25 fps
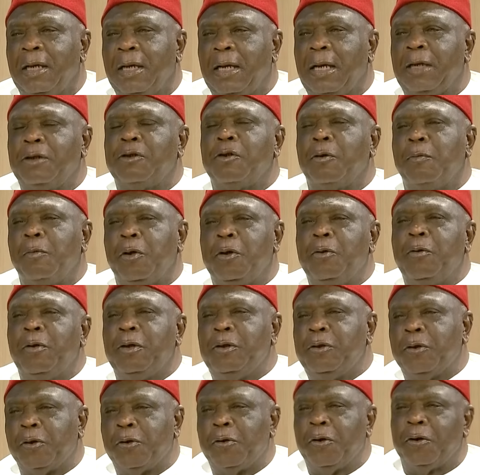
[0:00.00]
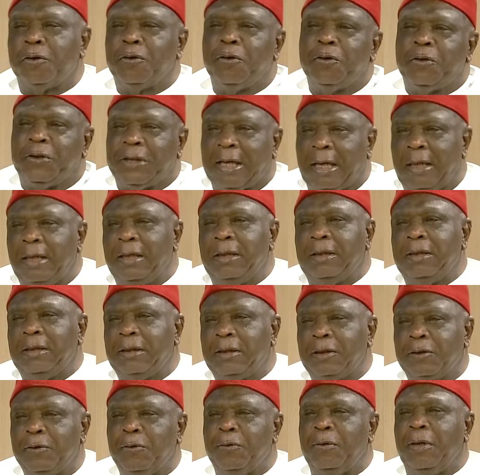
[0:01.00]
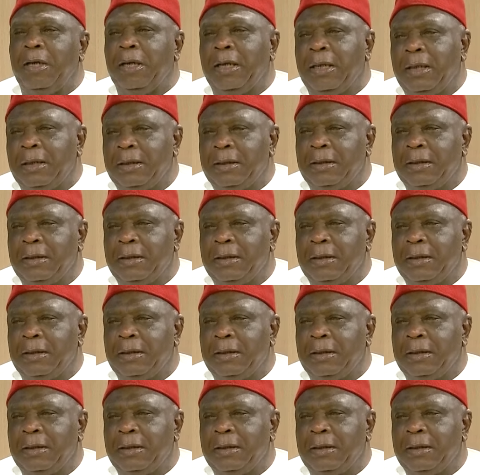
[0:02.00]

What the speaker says: and somebody went to court to challenge Kunle.